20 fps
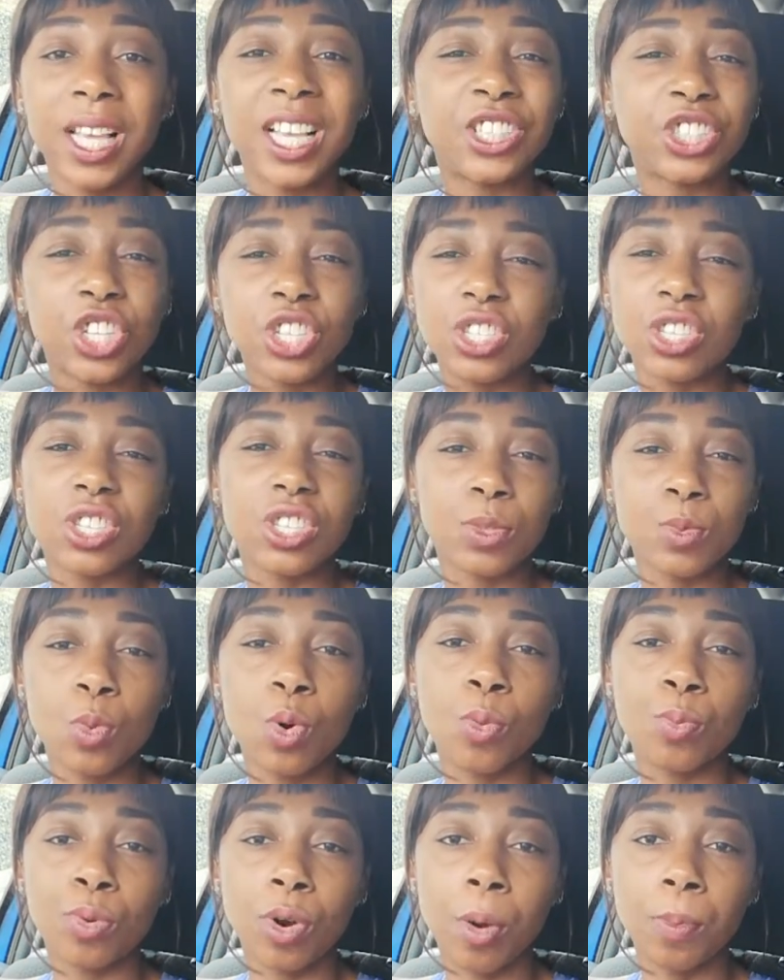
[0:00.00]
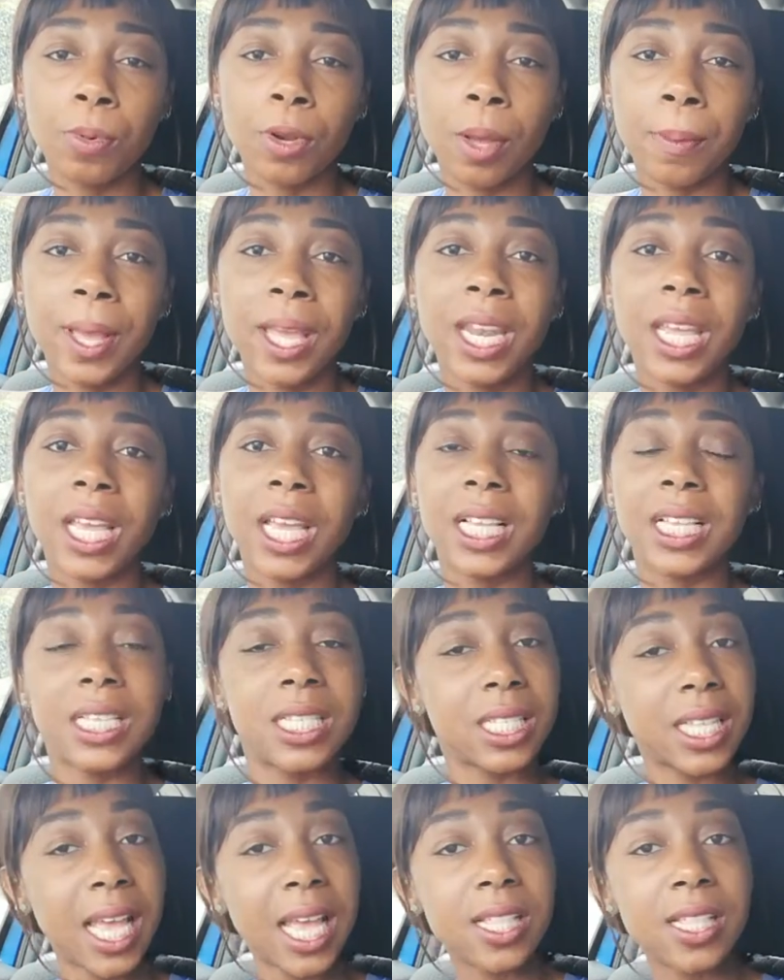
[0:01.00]
It's just a small problem, and it could
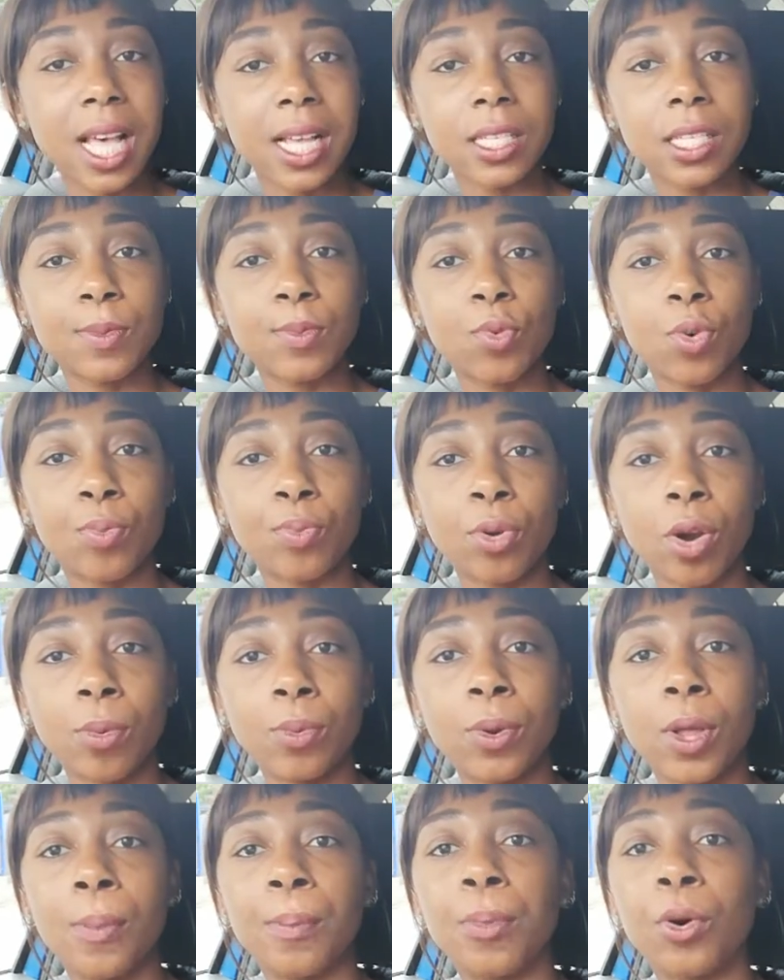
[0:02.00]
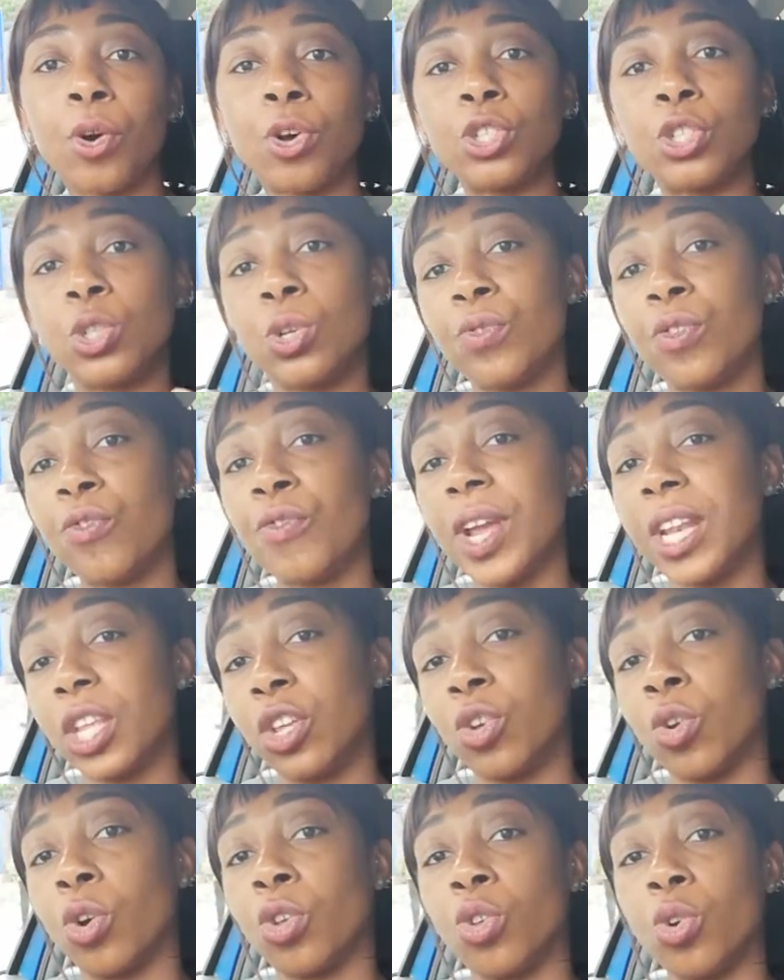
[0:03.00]
stay that small problem because you've
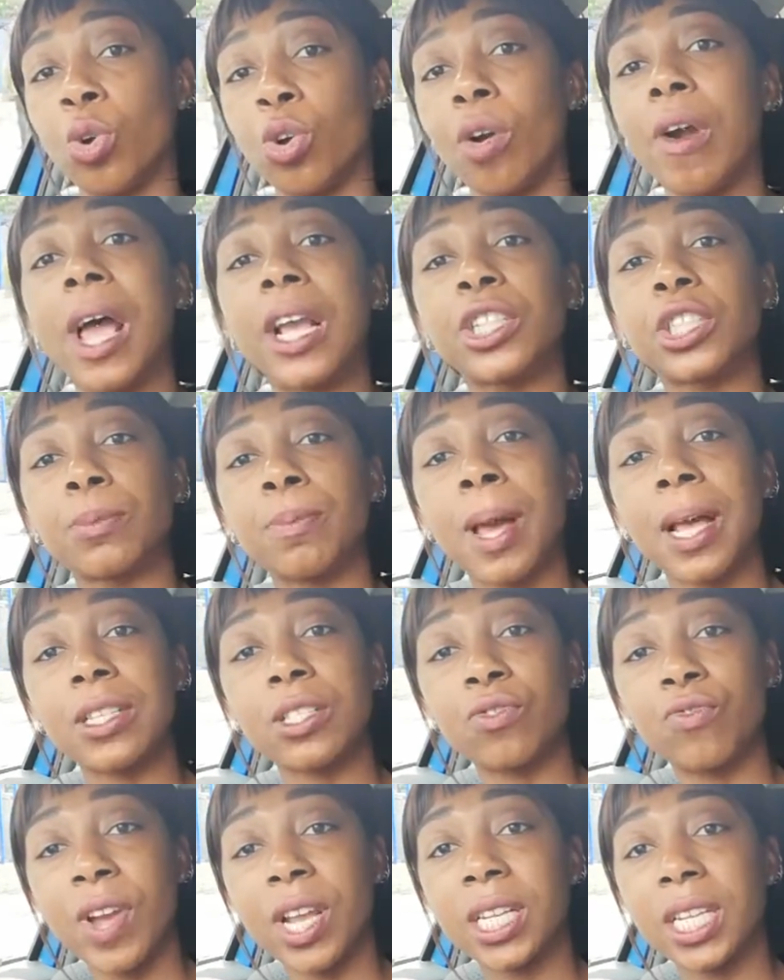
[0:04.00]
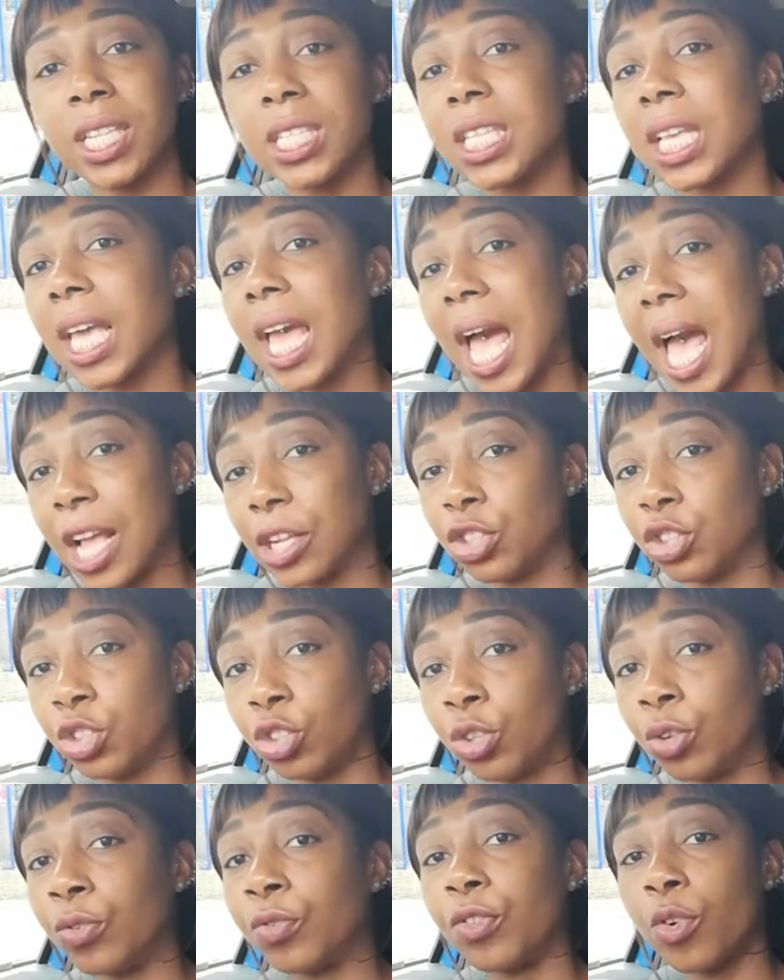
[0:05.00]
already got your crash mats ready to catch
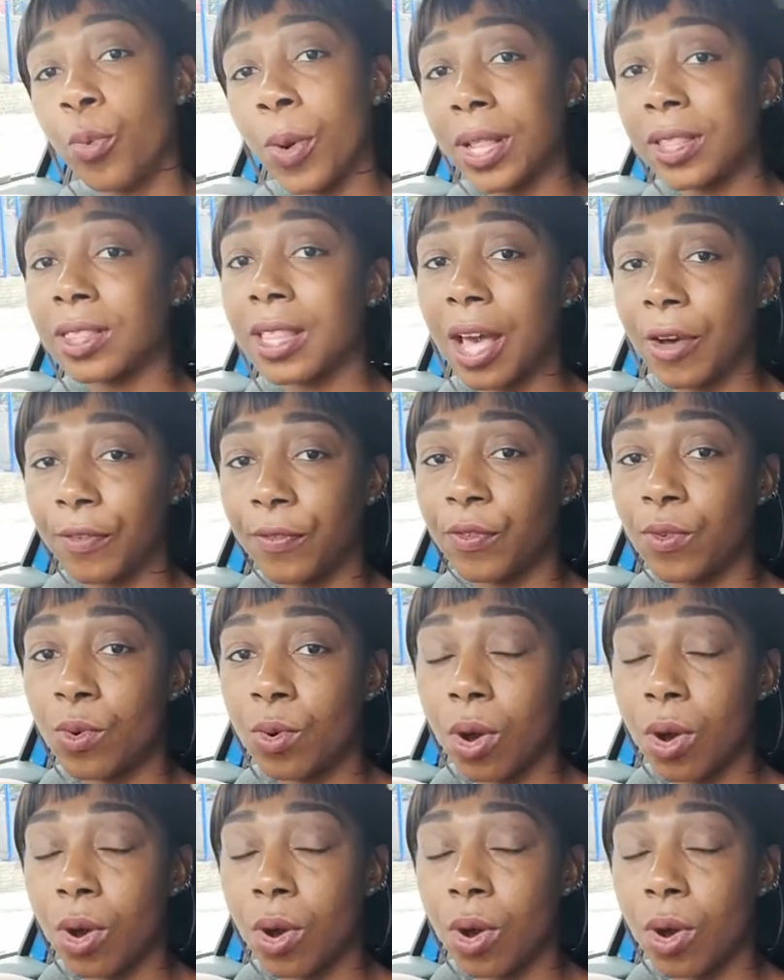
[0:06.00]
you for when that fall